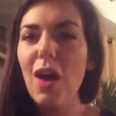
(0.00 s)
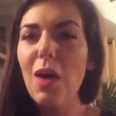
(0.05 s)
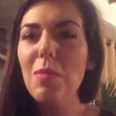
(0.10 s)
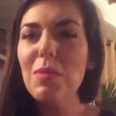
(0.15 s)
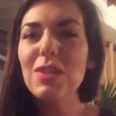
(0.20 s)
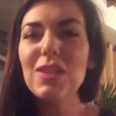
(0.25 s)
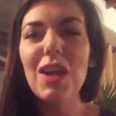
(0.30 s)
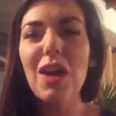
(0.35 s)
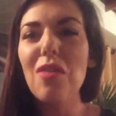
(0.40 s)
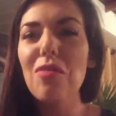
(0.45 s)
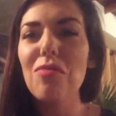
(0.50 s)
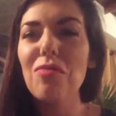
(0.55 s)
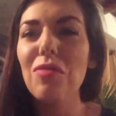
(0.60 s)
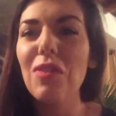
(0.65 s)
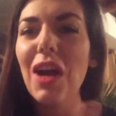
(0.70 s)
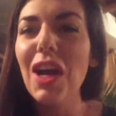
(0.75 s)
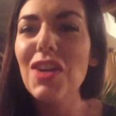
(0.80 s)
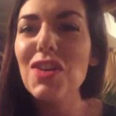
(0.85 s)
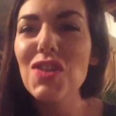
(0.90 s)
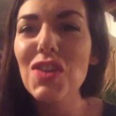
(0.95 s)
almost how
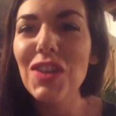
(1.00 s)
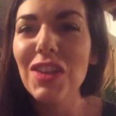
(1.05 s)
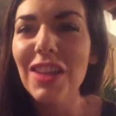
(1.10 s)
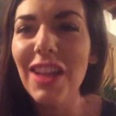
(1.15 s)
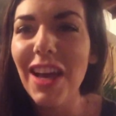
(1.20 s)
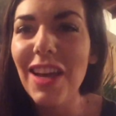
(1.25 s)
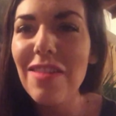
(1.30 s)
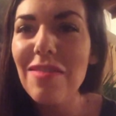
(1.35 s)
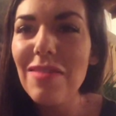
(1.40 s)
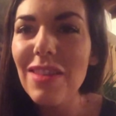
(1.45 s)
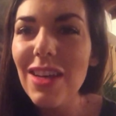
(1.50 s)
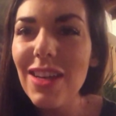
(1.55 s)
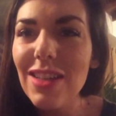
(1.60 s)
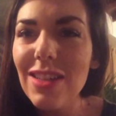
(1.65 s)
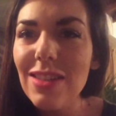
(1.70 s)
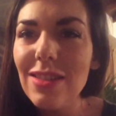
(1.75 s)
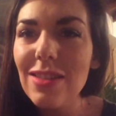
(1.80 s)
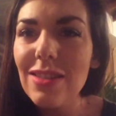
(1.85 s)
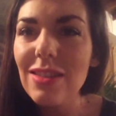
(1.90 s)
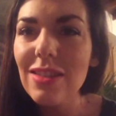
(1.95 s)
fragile life
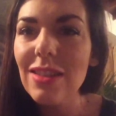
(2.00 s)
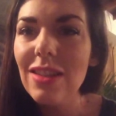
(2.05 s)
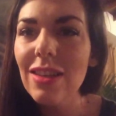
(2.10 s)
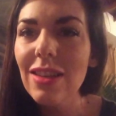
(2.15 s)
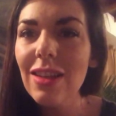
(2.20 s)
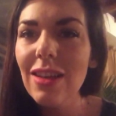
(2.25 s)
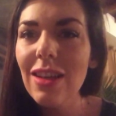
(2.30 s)
is,